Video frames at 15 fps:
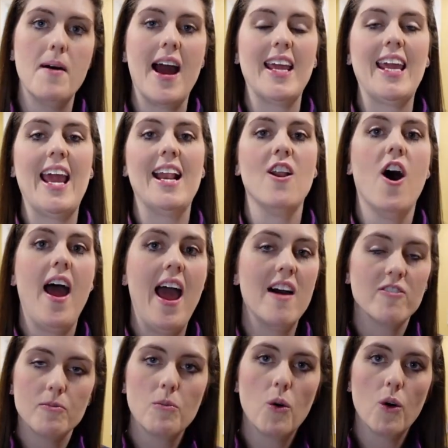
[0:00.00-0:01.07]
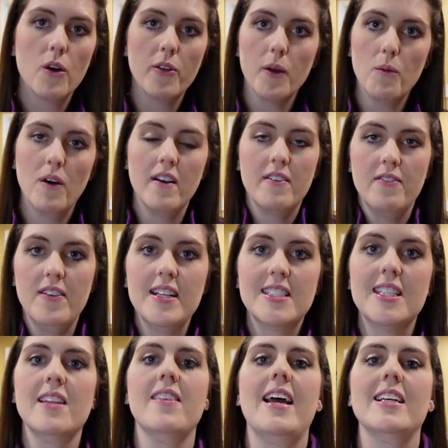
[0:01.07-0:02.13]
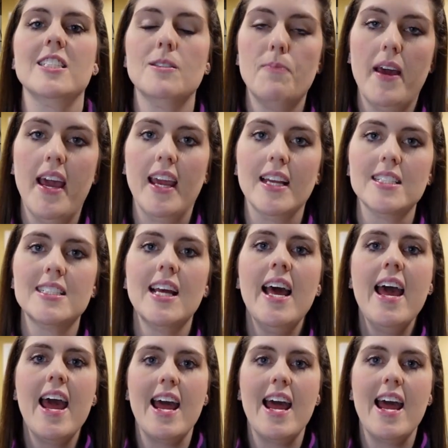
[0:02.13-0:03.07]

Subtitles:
I cannot have more than what fits in that space.